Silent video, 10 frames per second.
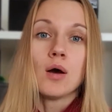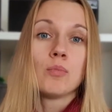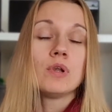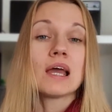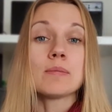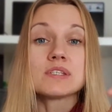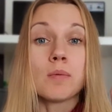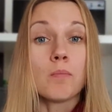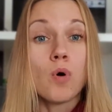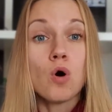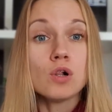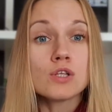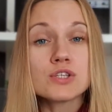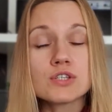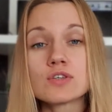pulling up some
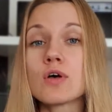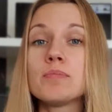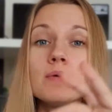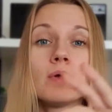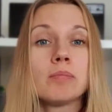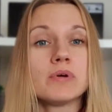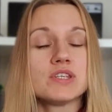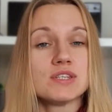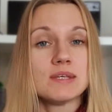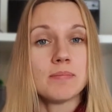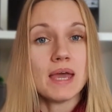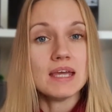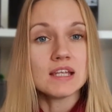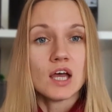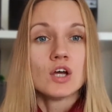polls so people
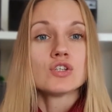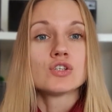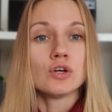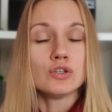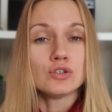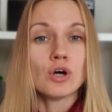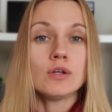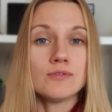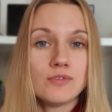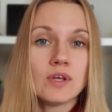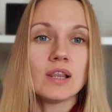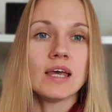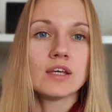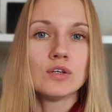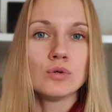participate, so you don't feel
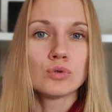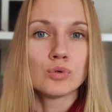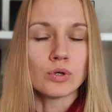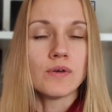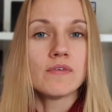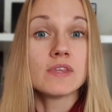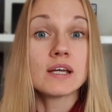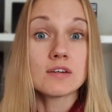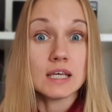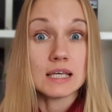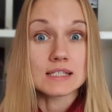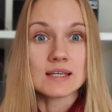like you're talking with the crickets.